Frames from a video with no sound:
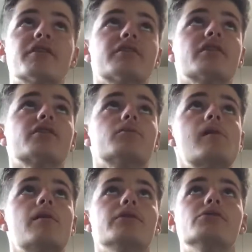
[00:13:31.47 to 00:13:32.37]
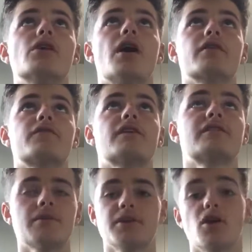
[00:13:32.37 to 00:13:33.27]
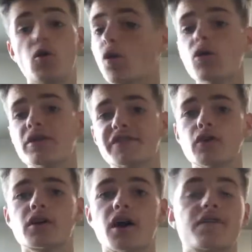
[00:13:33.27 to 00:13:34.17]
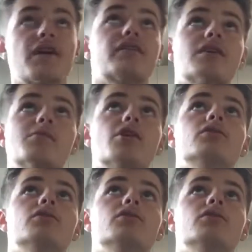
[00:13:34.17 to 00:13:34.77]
I don't know about you Cardiff fans. Let me know. Or if you're not a Cardiff fan, just let me know